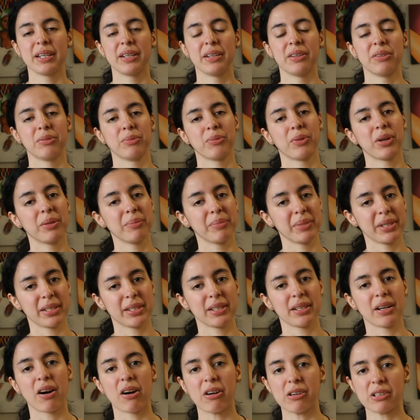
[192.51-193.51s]
It will be
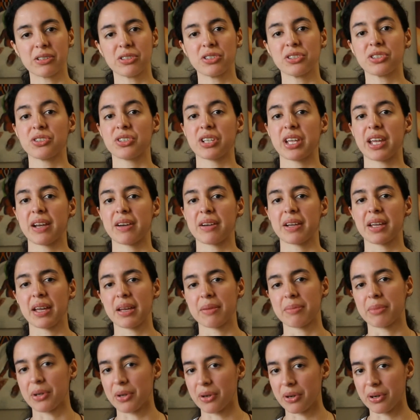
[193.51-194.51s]
harder to carry
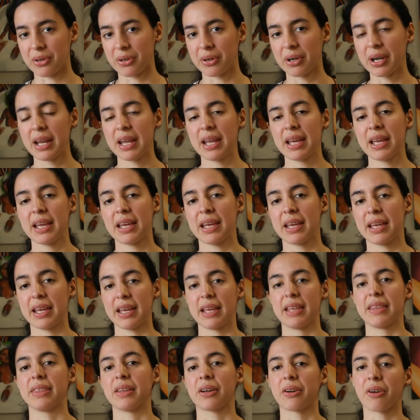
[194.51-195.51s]
him or her
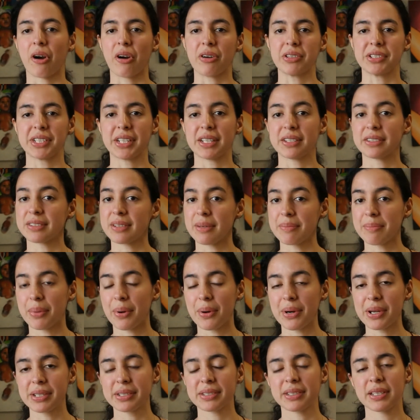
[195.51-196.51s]
in the car seat at some
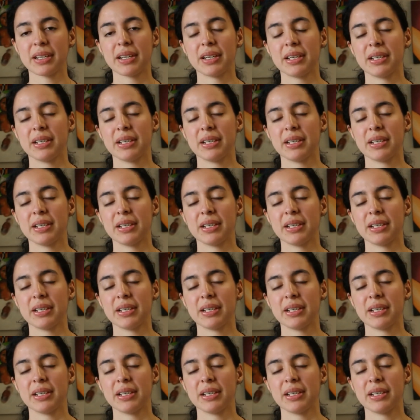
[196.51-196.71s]
point.